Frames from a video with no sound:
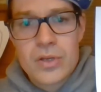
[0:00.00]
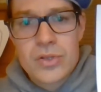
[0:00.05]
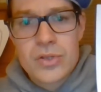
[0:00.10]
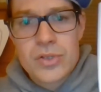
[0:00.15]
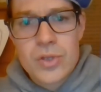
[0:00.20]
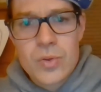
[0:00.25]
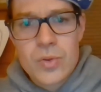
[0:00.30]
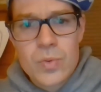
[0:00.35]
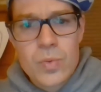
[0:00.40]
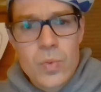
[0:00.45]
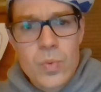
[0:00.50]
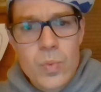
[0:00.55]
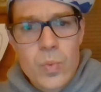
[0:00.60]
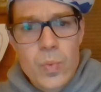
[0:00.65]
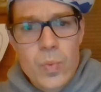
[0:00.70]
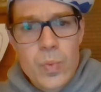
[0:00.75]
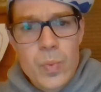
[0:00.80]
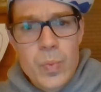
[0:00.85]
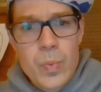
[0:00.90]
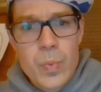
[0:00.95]
So
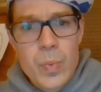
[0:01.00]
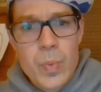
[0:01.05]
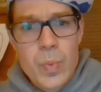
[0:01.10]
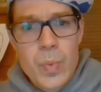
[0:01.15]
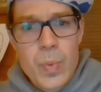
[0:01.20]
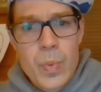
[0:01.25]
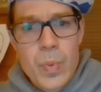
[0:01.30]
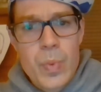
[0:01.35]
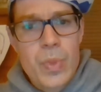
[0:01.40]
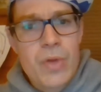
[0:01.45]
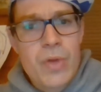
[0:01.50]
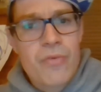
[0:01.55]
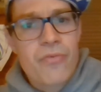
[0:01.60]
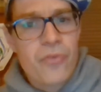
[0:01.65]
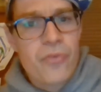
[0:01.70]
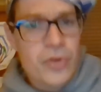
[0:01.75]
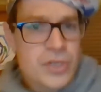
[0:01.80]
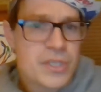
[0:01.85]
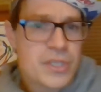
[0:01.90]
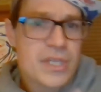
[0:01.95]
the
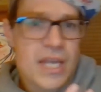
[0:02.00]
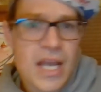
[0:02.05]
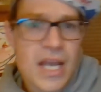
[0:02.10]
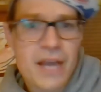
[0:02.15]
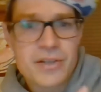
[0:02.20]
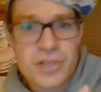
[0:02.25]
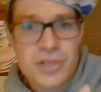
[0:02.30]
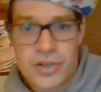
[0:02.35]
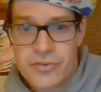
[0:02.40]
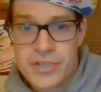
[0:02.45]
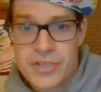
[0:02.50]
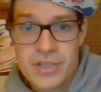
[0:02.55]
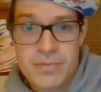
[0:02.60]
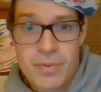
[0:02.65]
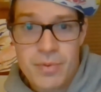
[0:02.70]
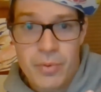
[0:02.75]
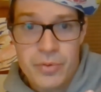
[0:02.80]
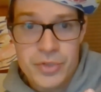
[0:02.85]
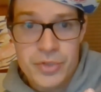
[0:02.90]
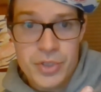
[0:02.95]
first thing I've seen
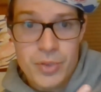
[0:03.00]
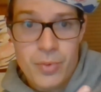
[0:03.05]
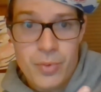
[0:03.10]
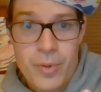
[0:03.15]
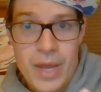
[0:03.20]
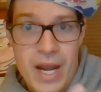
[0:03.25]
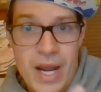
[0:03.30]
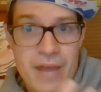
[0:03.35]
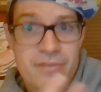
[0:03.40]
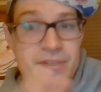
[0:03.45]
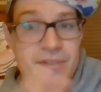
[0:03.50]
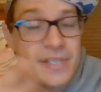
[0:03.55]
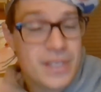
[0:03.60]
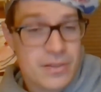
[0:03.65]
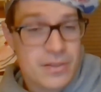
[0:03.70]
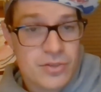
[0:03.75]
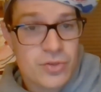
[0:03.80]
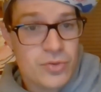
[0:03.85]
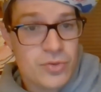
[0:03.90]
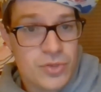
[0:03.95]
people do, and I've
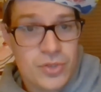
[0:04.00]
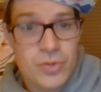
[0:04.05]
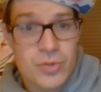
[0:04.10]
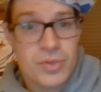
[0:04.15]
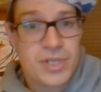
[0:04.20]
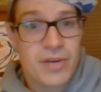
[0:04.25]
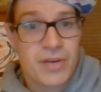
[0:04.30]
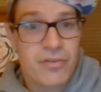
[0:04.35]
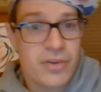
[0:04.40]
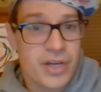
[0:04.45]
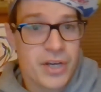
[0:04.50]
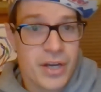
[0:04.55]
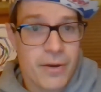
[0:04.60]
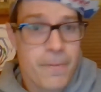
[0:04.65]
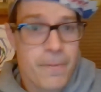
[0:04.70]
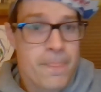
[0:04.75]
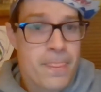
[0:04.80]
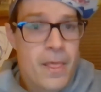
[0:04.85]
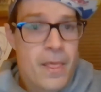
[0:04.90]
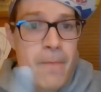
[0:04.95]
seen students do this every
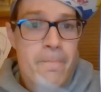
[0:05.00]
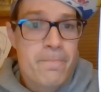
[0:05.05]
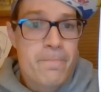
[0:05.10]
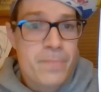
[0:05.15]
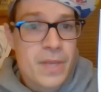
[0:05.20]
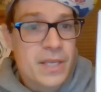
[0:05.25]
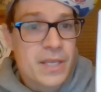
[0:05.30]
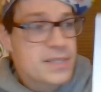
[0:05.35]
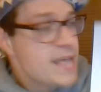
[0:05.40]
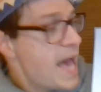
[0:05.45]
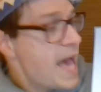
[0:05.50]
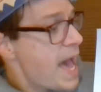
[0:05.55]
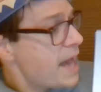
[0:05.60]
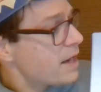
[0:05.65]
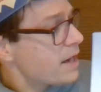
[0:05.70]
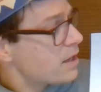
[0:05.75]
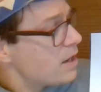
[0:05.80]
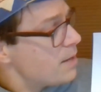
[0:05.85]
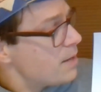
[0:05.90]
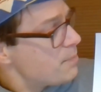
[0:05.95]
year, is
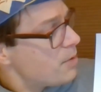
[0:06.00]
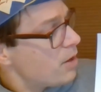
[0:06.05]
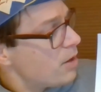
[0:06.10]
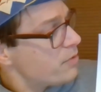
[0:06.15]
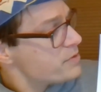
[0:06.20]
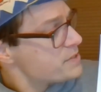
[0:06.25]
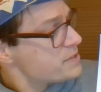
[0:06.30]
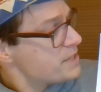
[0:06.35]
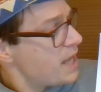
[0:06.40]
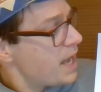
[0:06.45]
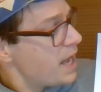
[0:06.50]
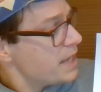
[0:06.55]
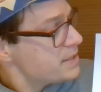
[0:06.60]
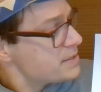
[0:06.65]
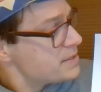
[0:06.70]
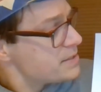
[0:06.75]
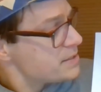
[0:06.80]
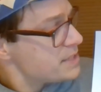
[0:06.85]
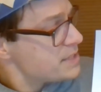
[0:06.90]
adding up all the sides.